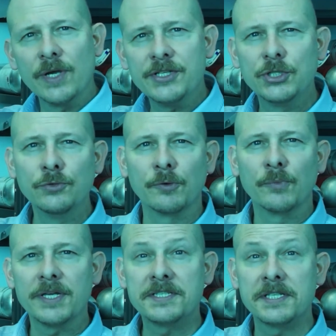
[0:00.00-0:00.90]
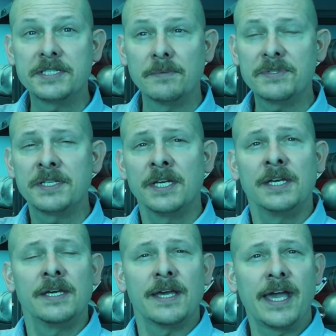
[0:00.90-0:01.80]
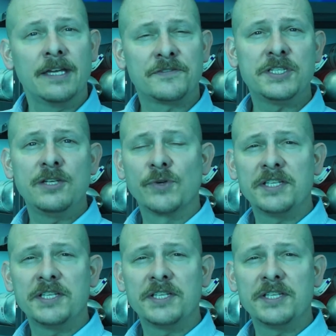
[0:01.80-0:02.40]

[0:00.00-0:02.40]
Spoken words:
Rae 2 from Rae Systems, AFC,